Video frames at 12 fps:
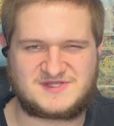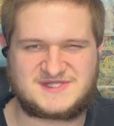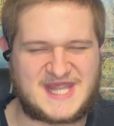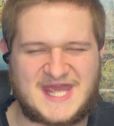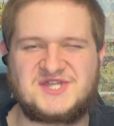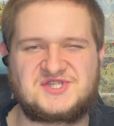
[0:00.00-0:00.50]

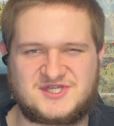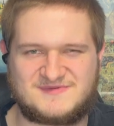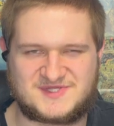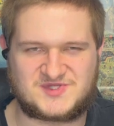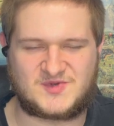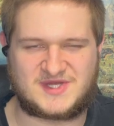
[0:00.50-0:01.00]
tension
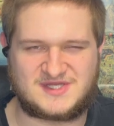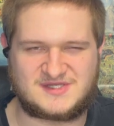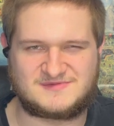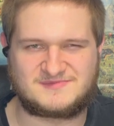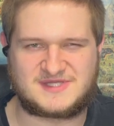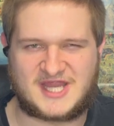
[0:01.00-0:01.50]

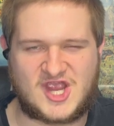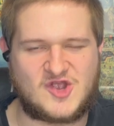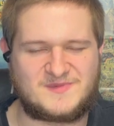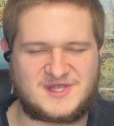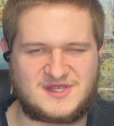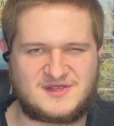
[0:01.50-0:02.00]
between
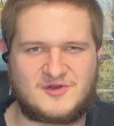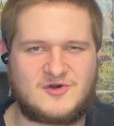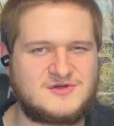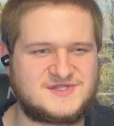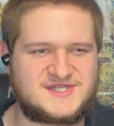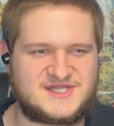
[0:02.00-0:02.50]
Naomi,
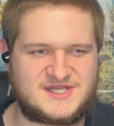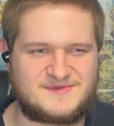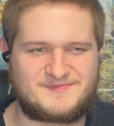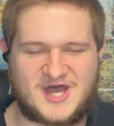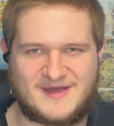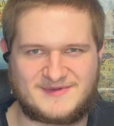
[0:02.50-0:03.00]
Holden, and
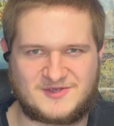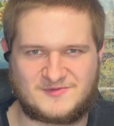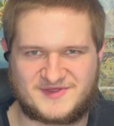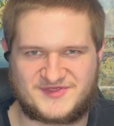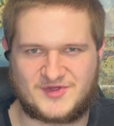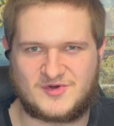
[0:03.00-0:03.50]
Bobby
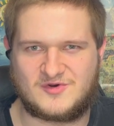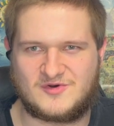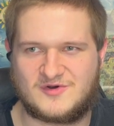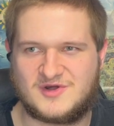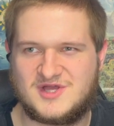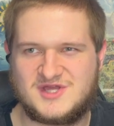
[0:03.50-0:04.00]
with the
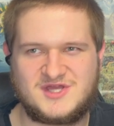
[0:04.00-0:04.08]
whole,